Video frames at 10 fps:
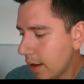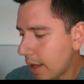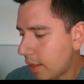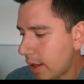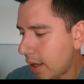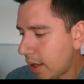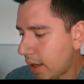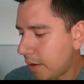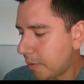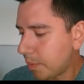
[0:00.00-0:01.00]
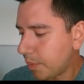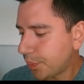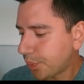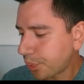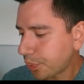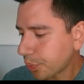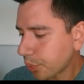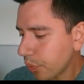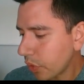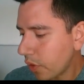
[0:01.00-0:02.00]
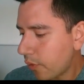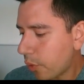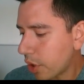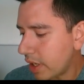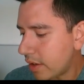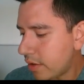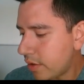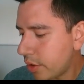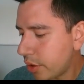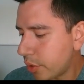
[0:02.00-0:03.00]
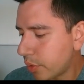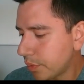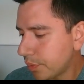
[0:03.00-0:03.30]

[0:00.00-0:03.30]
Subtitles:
and then 42,